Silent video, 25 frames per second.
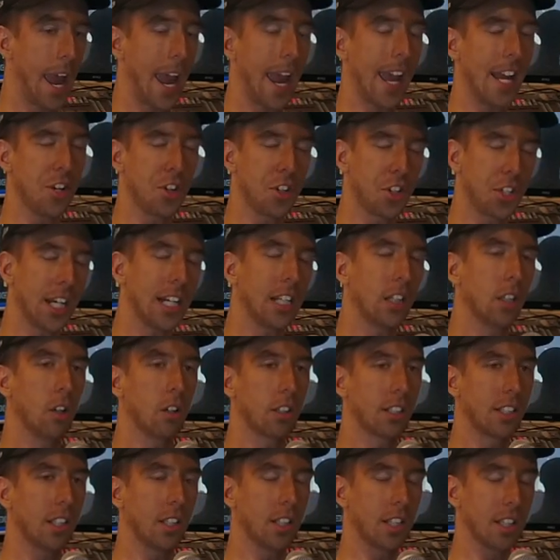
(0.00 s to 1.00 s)
And she
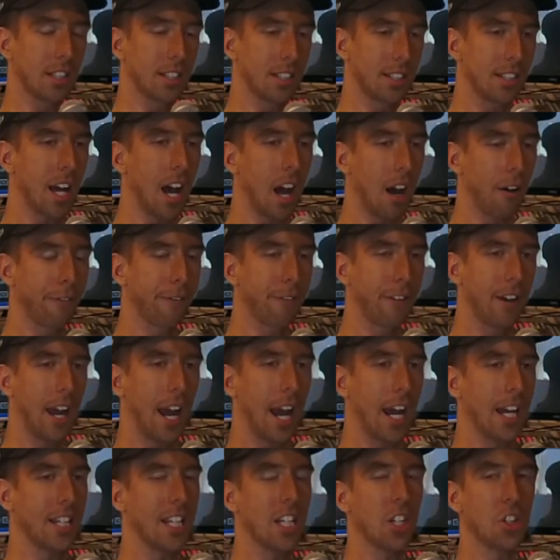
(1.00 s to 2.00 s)
looks at the stuff
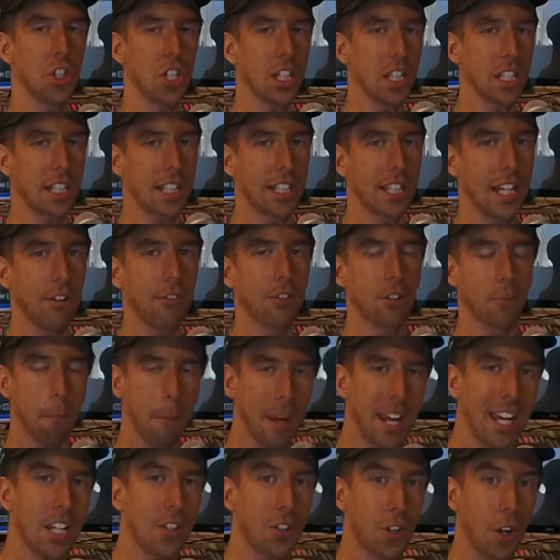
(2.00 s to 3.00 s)
and then she gives
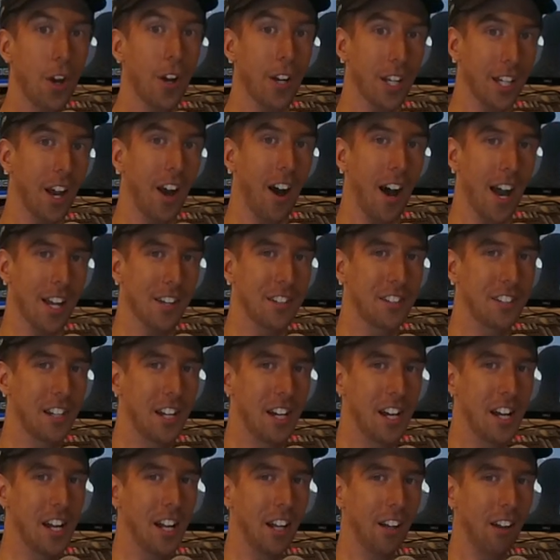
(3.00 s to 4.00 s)
me dirty eyes,
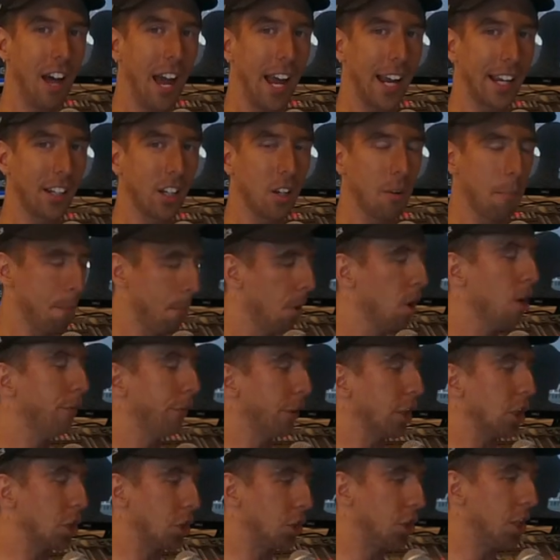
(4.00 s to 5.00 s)
like, move
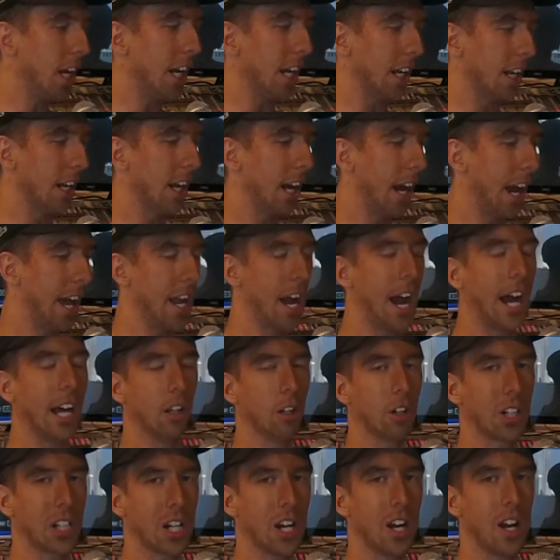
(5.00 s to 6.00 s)
your shit. And I
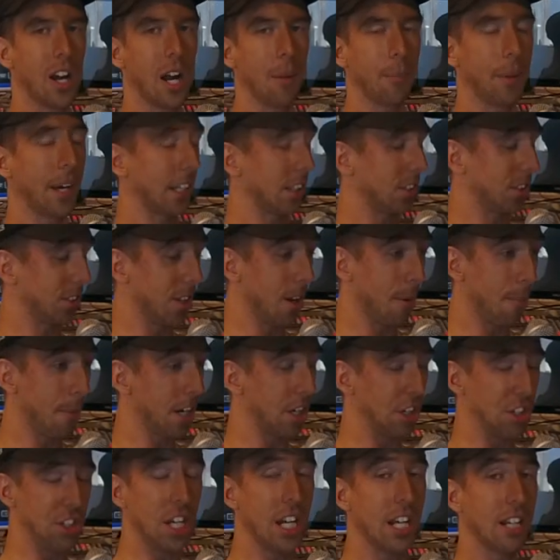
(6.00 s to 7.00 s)
look at her, I'm like, it's not my
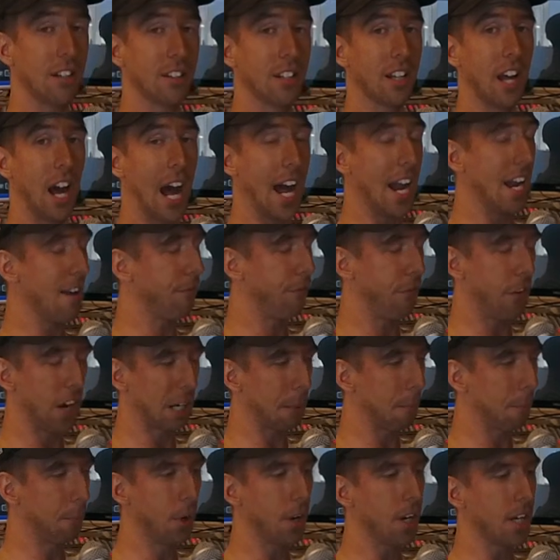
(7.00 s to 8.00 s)
shit. I didn't
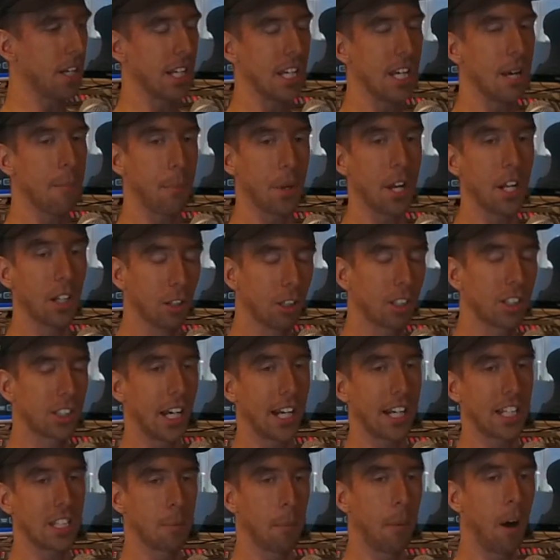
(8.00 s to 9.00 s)
fucking put it here, but it looks
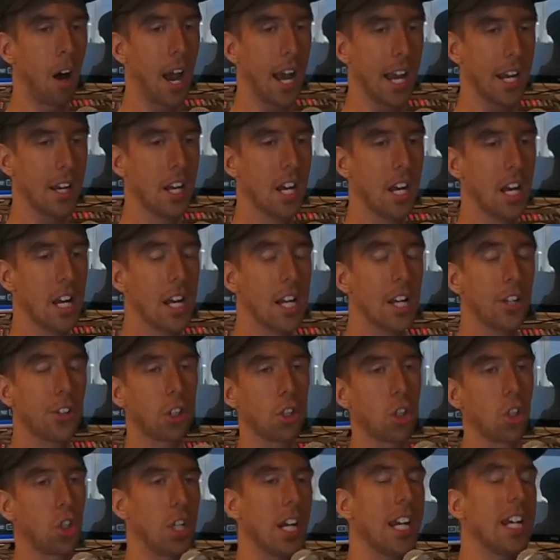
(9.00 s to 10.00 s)
like it's mine.
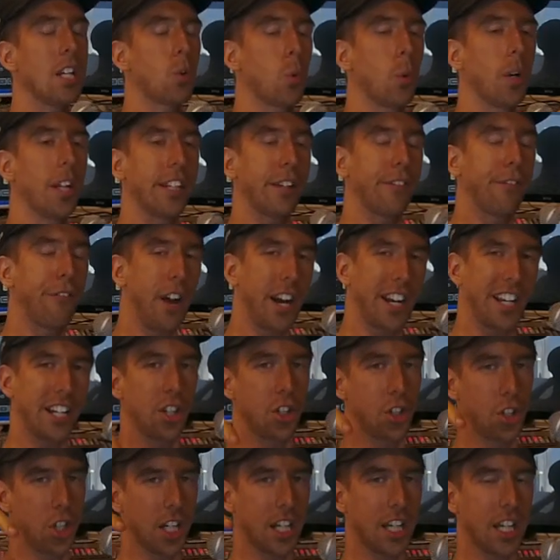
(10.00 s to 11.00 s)
So she's really fucking
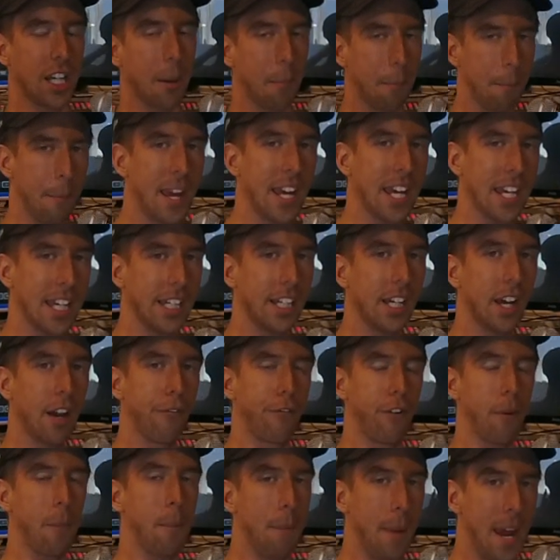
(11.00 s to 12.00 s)
shitty at me
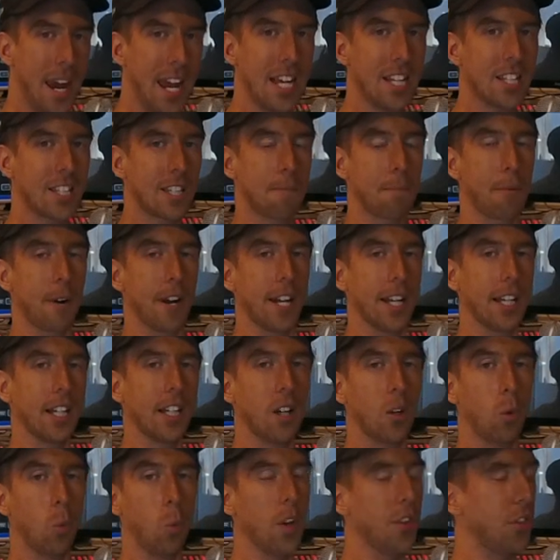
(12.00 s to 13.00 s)
for manspreading
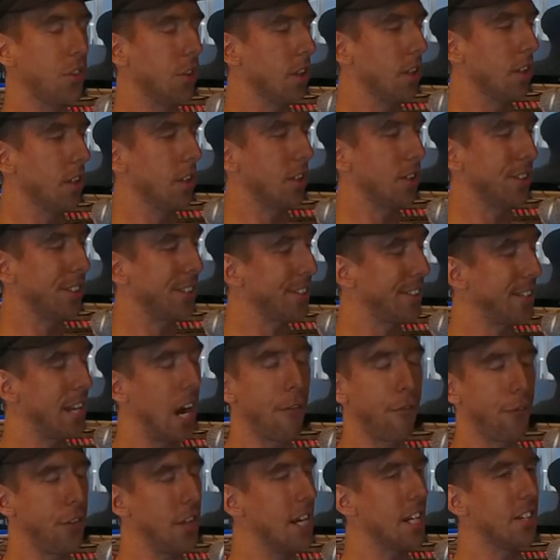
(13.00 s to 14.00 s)
with
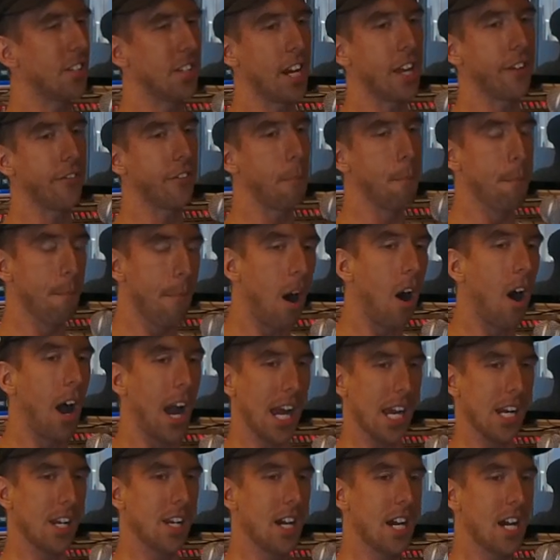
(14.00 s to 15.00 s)
stuff that isn't even
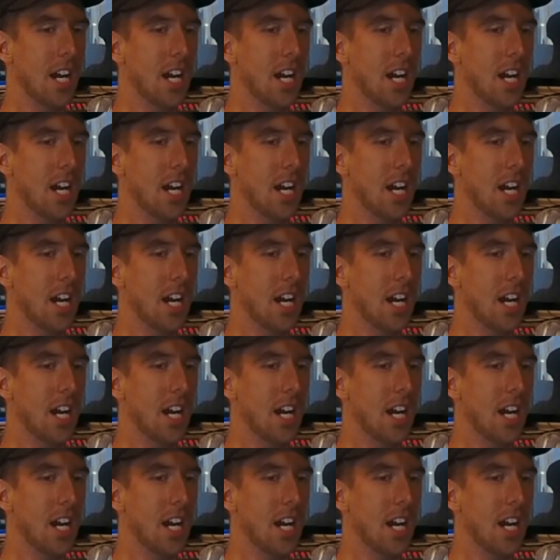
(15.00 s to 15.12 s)
mine.